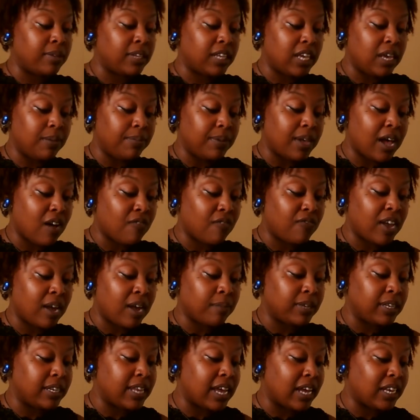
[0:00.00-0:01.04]
keep y'all
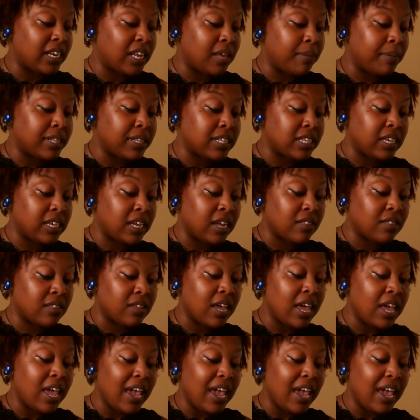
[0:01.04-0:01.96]
family dynamic together.